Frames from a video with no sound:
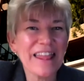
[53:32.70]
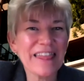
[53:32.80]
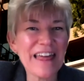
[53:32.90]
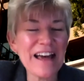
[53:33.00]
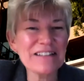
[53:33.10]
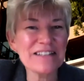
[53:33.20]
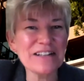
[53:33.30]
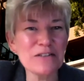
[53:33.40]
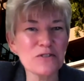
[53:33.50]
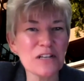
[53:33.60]
that's an
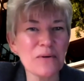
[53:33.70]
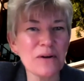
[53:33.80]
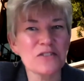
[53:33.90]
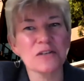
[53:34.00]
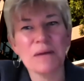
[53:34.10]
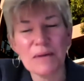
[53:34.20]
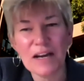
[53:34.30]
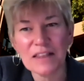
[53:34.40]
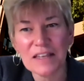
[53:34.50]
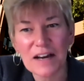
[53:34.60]
interesting question maybe
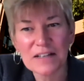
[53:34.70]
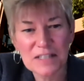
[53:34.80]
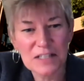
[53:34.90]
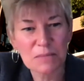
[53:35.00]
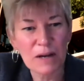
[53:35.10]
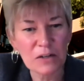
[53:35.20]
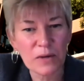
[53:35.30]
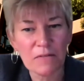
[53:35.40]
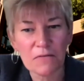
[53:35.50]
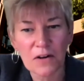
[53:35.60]
i, th- I suspect we
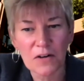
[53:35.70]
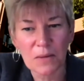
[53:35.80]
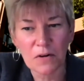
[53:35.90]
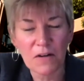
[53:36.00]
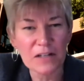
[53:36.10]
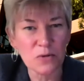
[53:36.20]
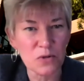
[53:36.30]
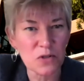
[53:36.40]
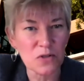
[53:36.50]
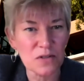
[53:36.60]
have a fair number of high school
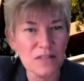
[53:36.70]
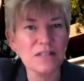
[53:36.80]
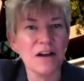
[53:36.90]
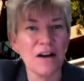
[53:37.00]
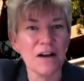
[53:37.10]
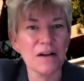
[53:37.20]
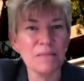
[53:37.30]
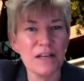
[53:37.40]
students um,